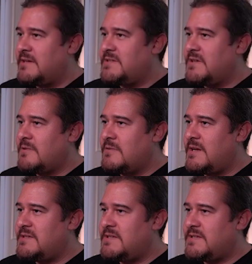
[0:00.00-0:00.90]
So
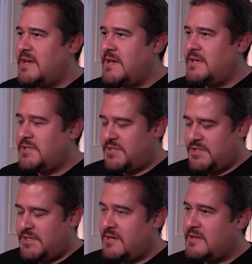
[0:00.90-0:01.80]

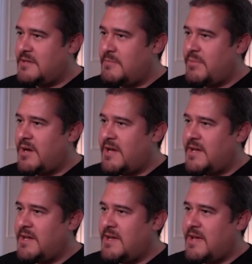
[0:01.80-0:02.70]
SSH and then
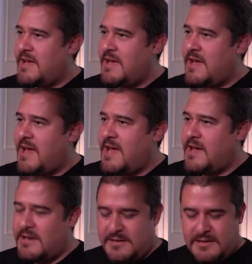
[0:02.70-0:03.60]
pi
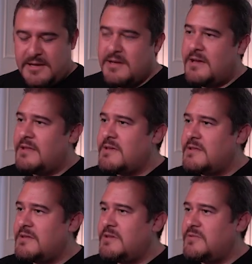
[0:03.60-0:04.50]
at, and
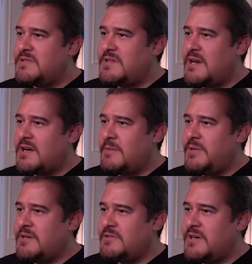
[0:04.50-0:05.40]
then the new static
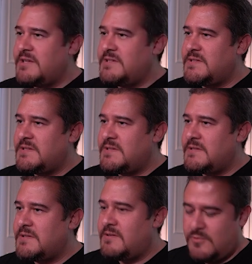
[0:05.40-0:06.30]
IP address.
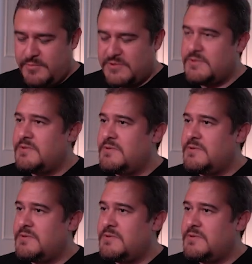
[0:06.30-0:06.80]
Oops.